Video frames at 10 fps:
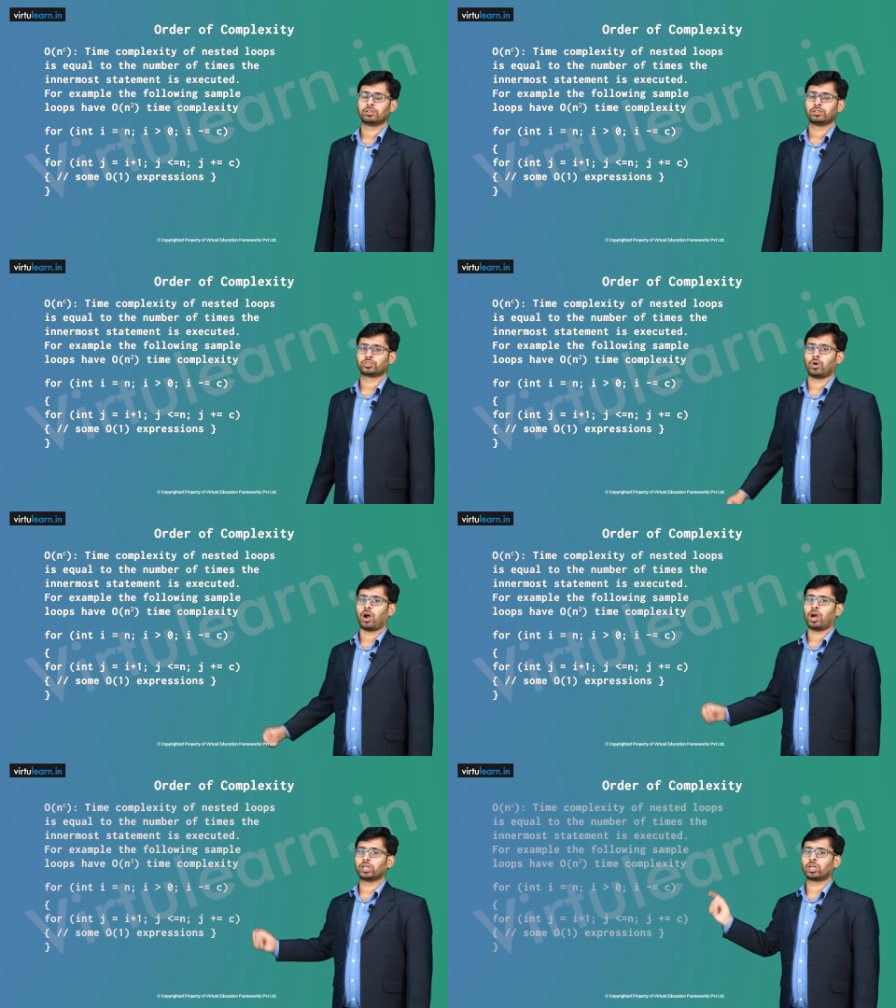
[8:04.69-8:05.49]
So
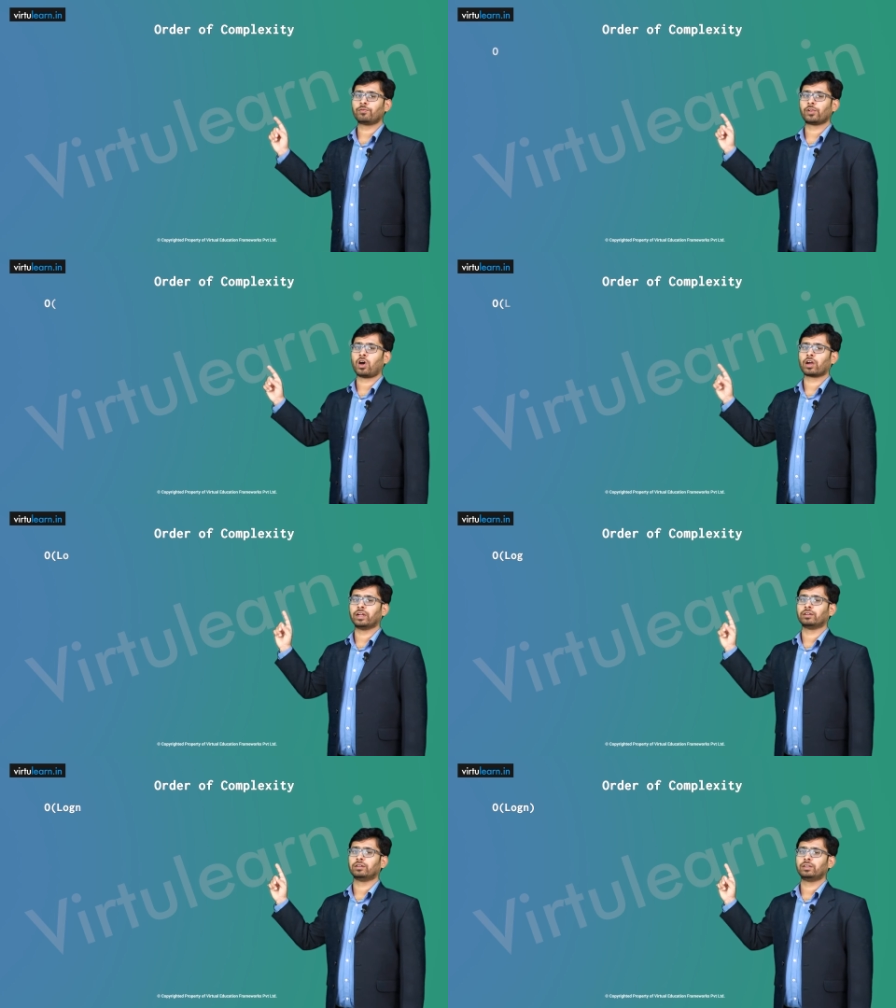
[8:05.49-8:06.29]
order of log
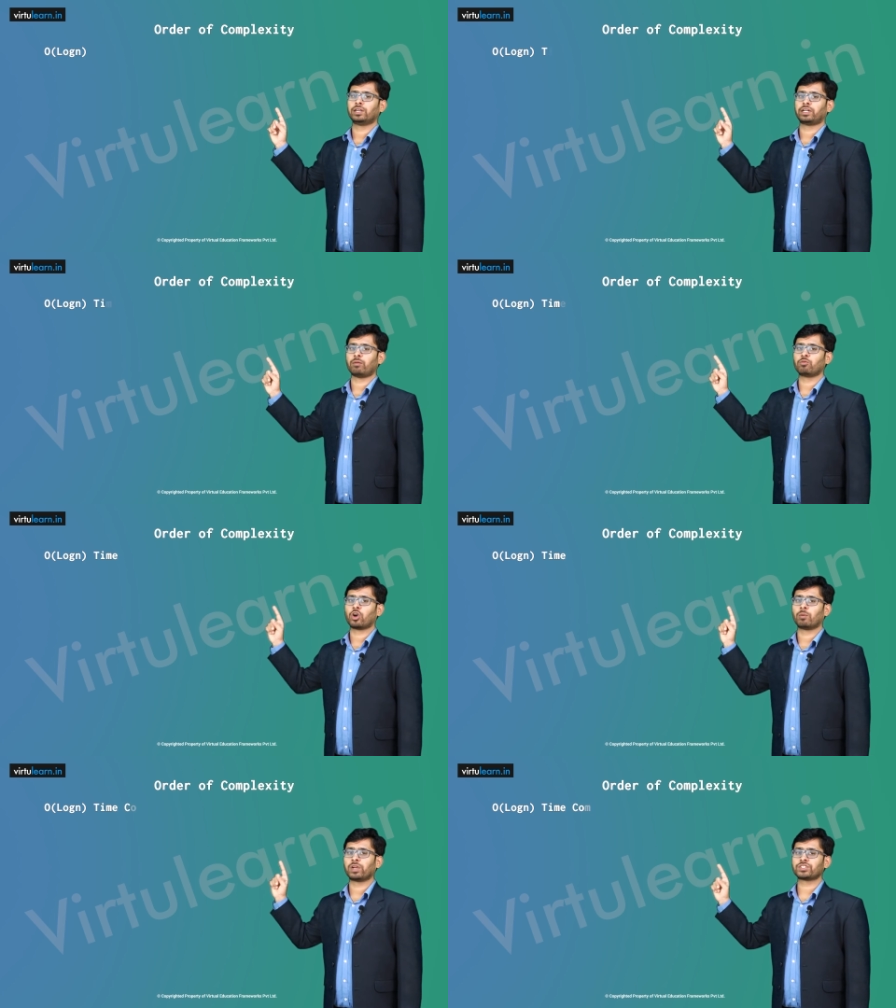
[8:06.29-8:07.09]
n, time
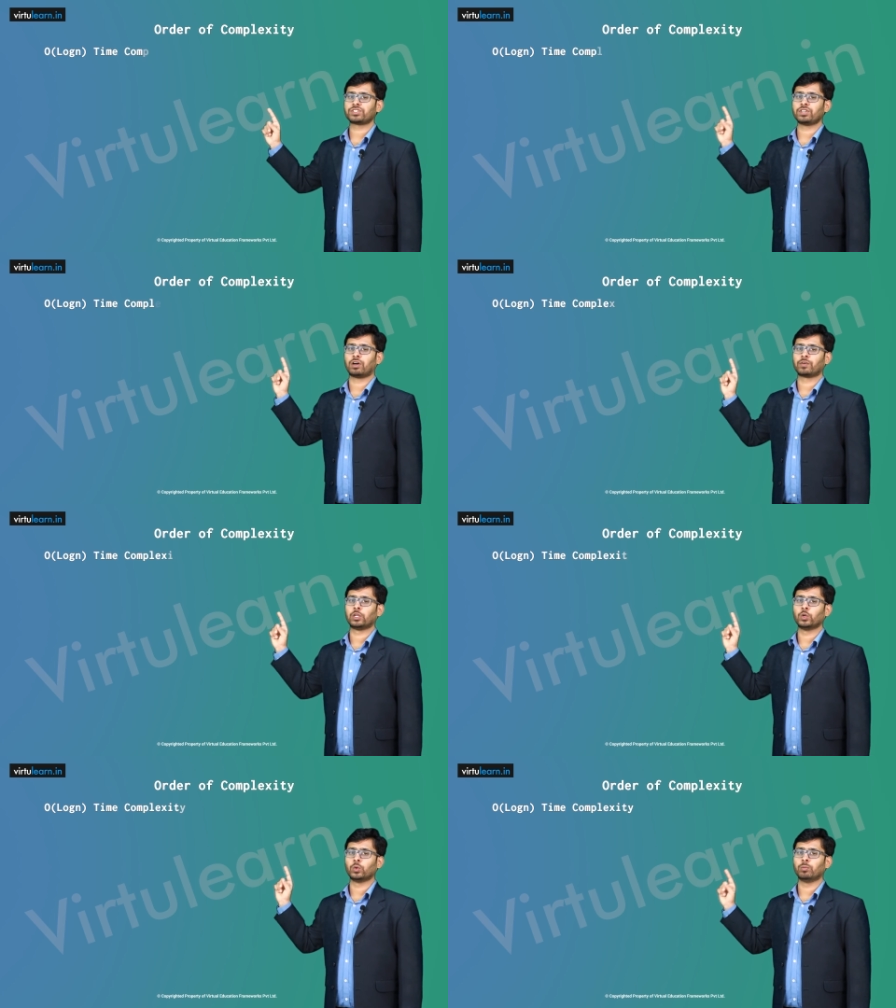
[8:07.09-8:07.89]
complexity of a
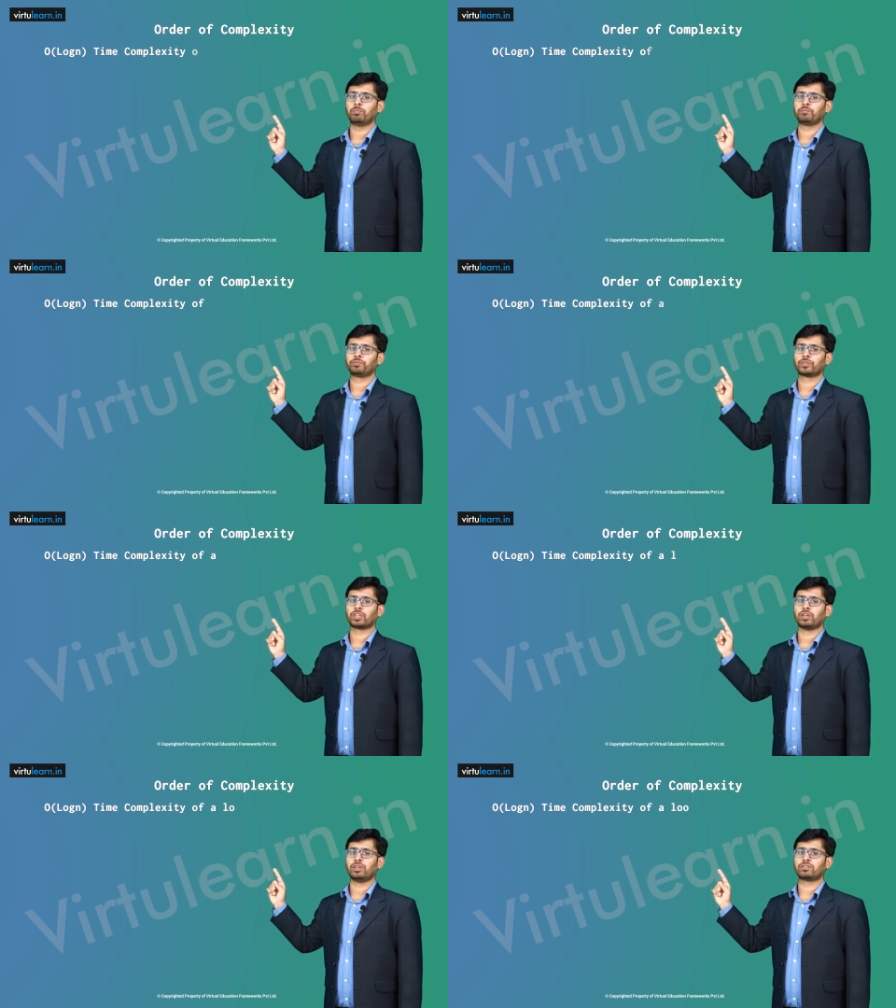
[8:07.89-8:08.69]
loop
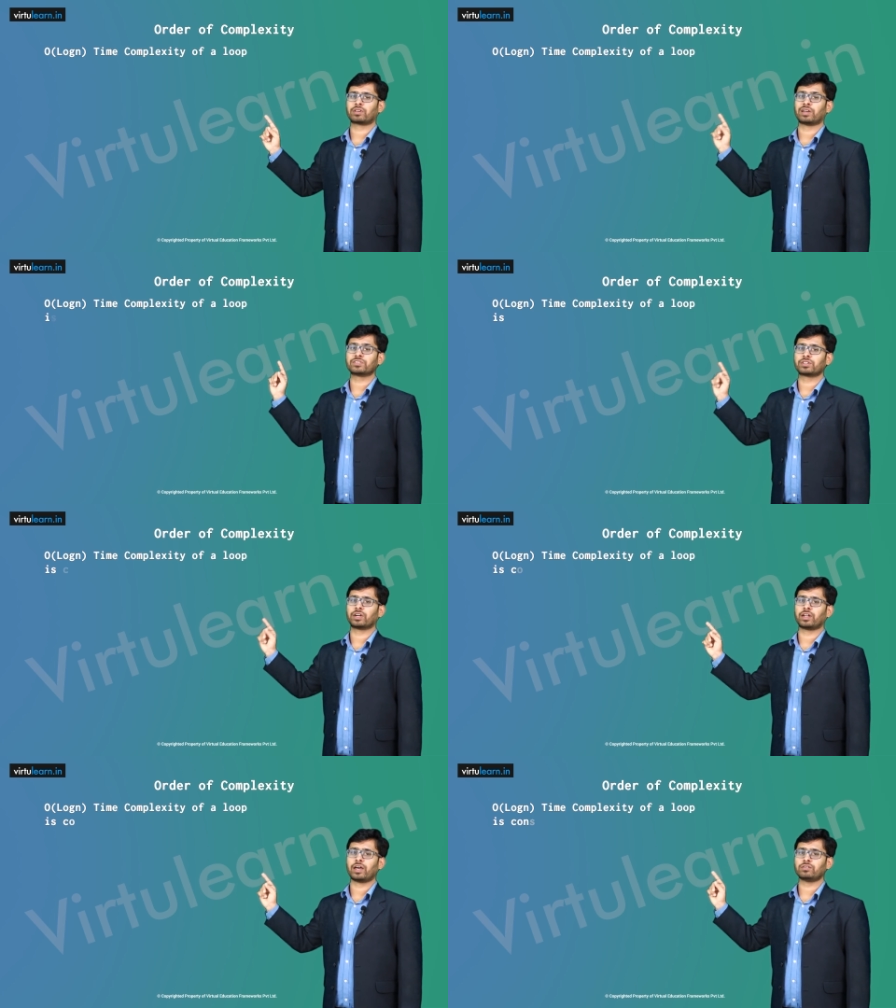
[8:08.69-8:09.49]
is
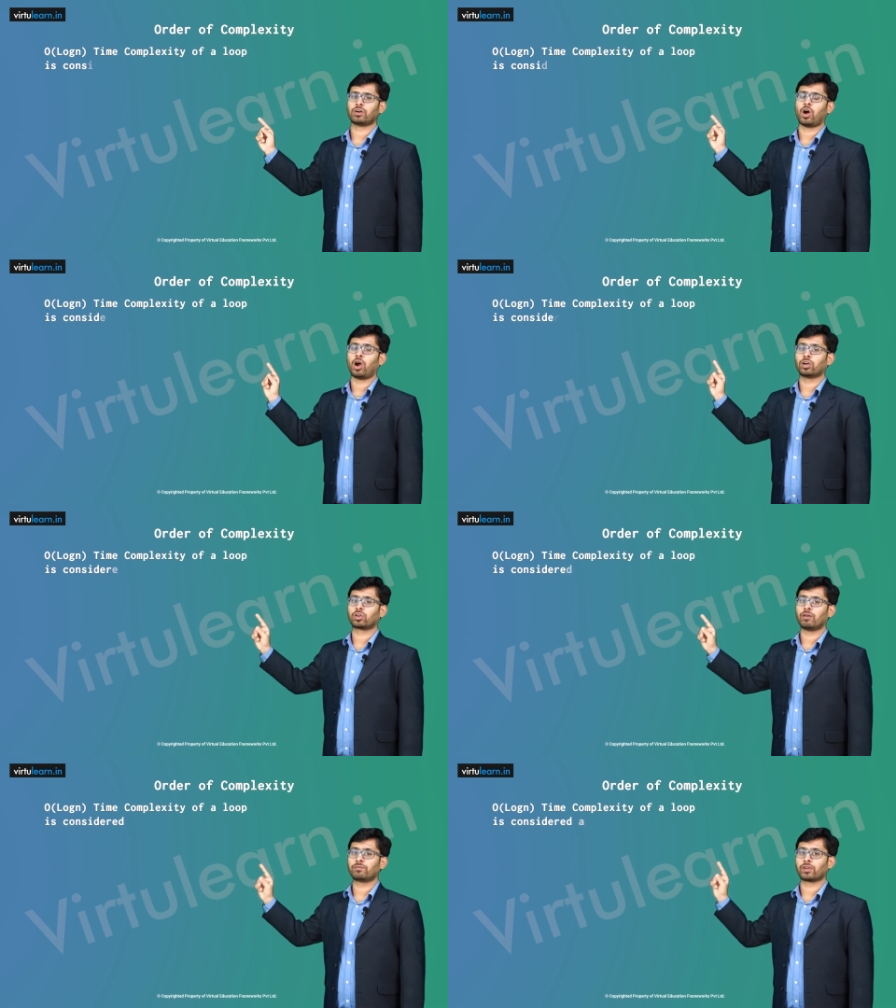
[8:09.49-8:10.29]
considered as order
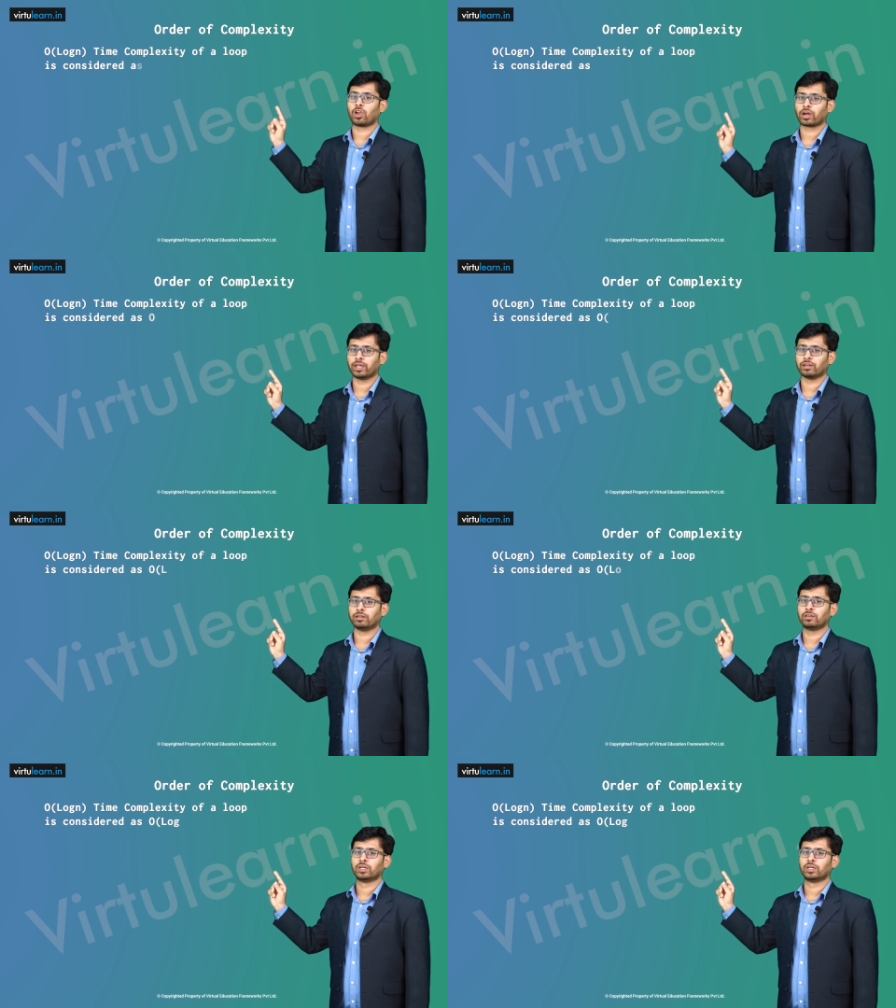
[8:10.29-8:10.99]
of log n